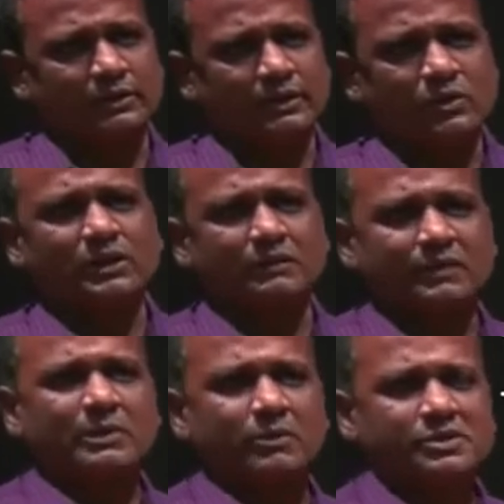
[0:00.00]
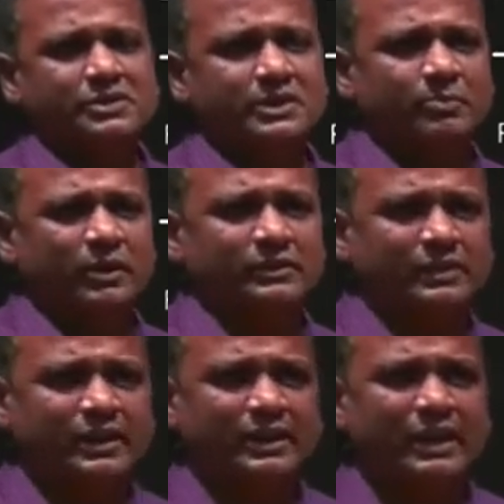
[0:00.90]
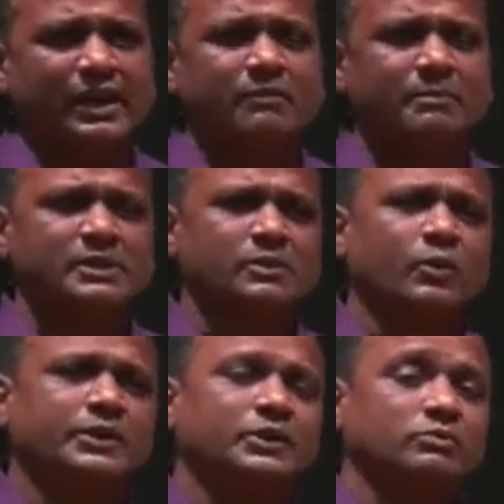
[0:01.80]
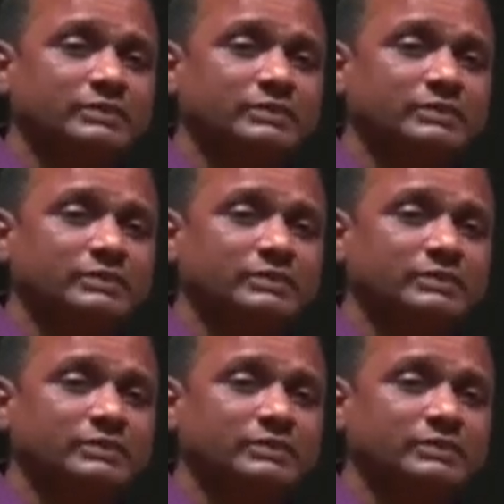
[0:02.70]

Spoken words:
You know that from equation 3.3a of page 42,